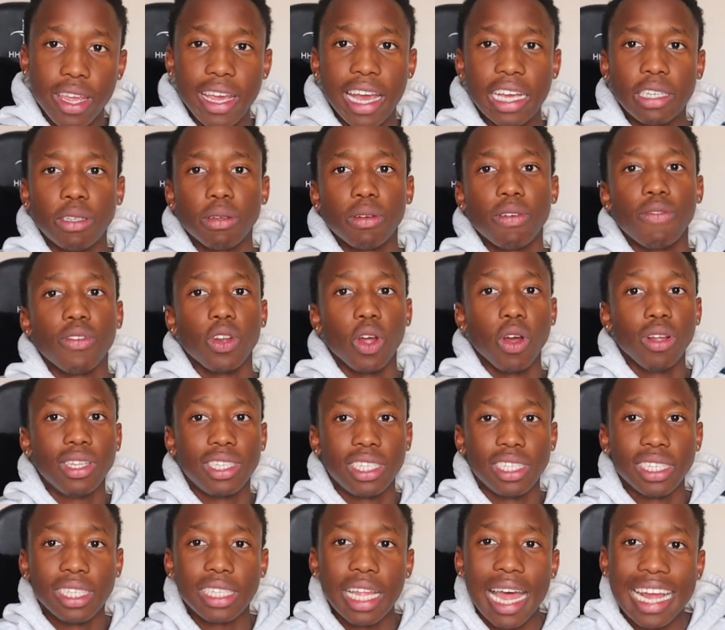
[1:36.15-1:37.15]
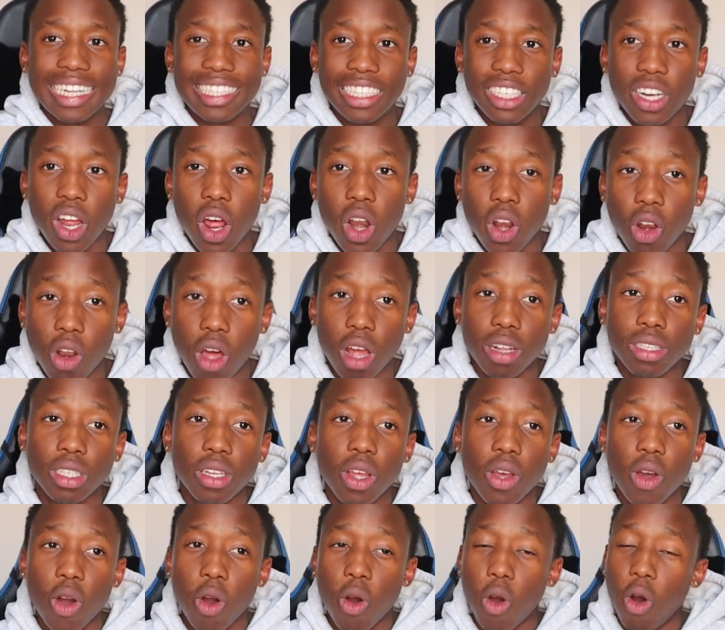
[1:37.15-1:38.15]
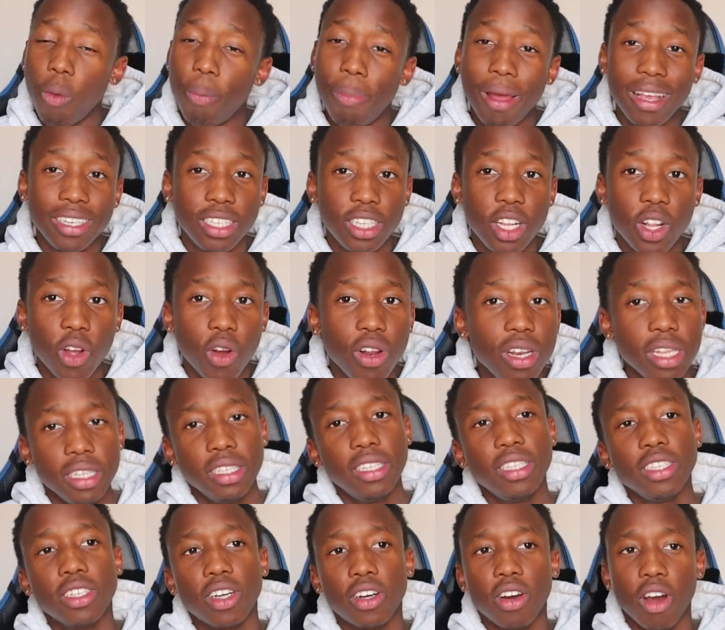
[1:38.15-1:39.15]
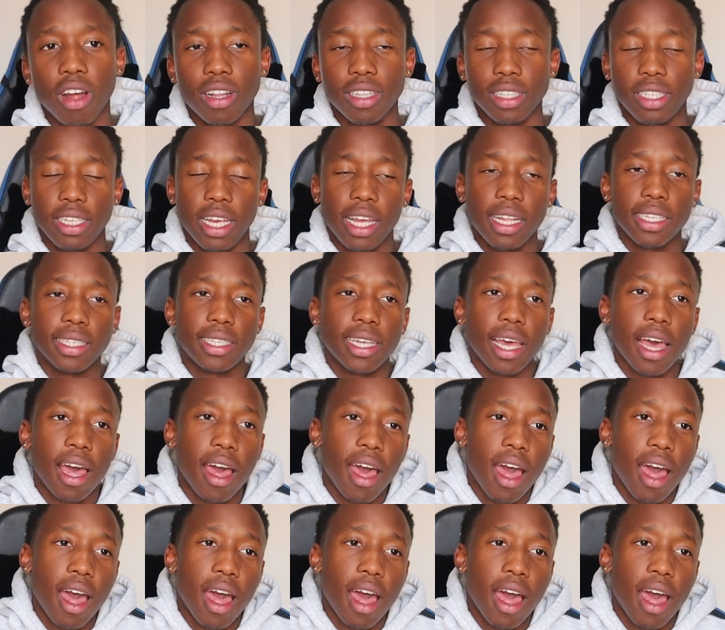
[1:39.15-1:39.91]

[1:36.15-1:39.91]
you guys will notice that I did a lot, or basically only single content